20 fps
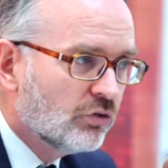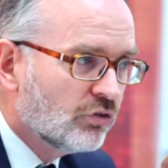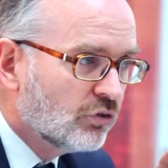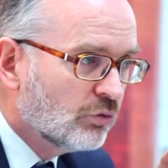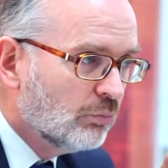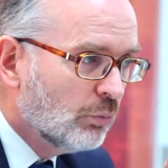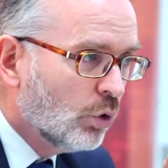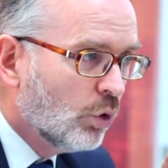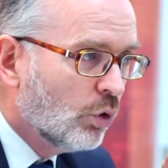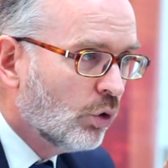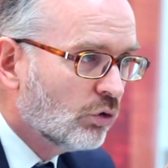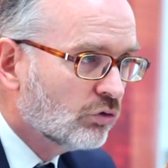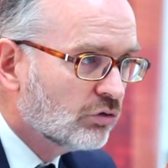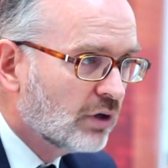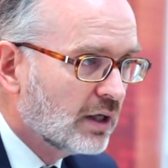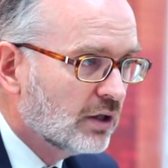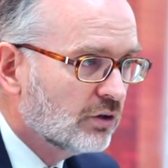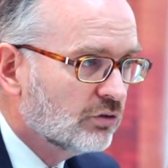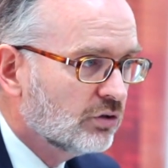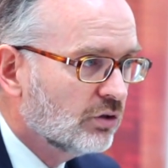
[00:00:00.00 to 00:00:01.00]
were small
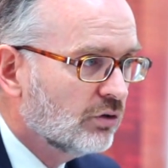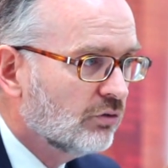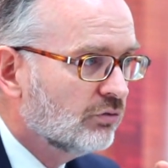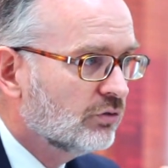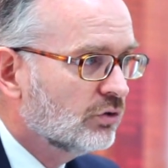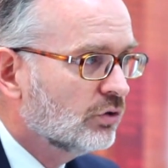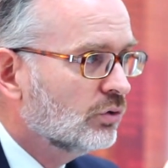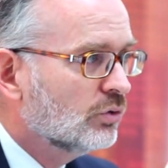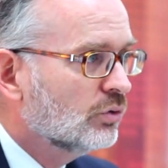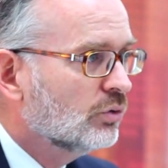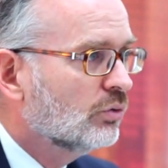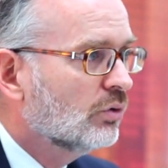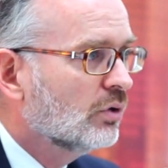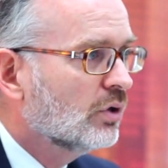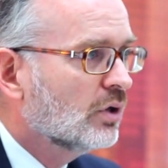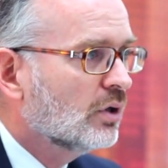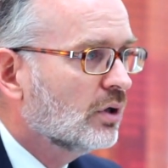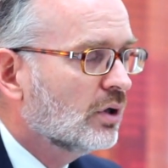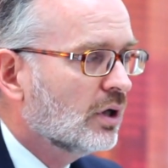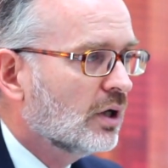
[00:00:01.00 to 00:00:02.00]
relative to
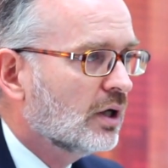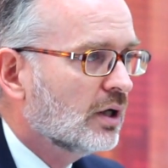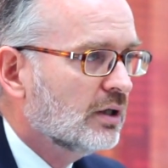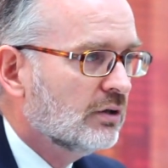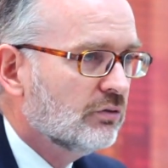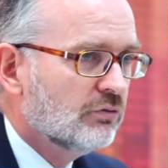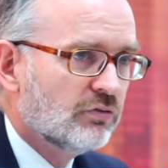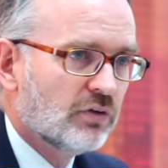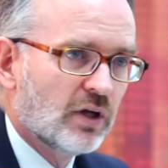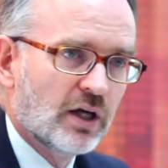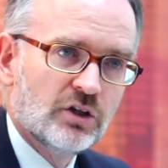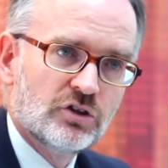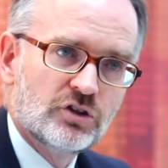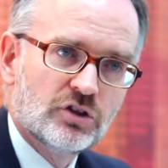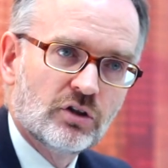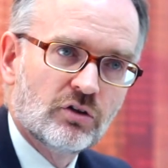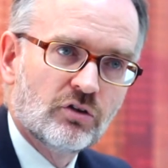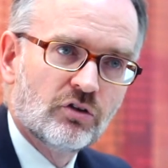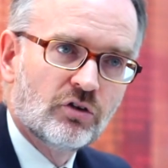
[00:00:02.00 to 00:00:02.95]
uh, inflation.